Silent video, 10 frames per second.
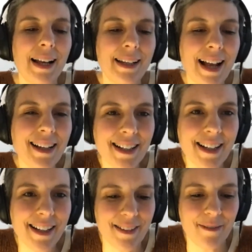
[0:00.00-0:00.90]

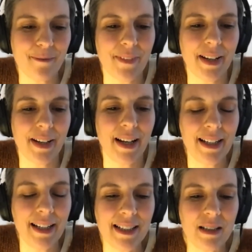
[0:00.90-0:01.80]
Lastly, it
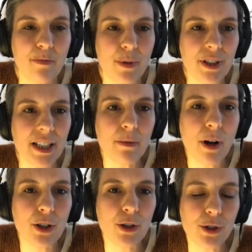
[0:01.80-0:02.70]
is
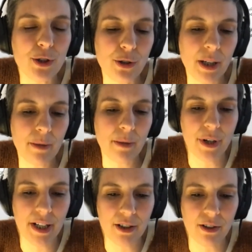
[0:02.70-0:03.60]
impossible to study
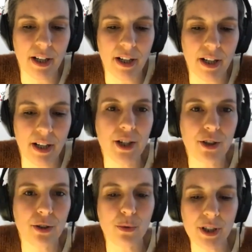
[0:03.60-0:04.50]
prison
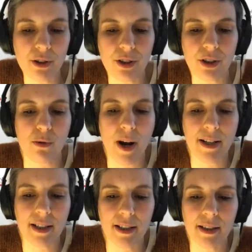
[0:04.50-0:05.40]
education without
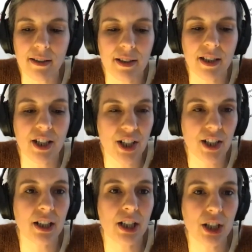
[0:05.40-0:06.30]
raising
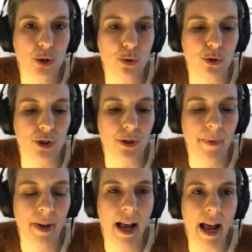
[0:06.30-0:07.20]
teaching issues.
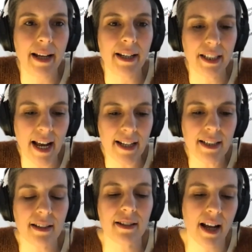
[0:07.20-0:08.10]
And yet,
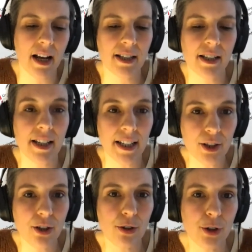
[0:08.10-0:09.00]
there is little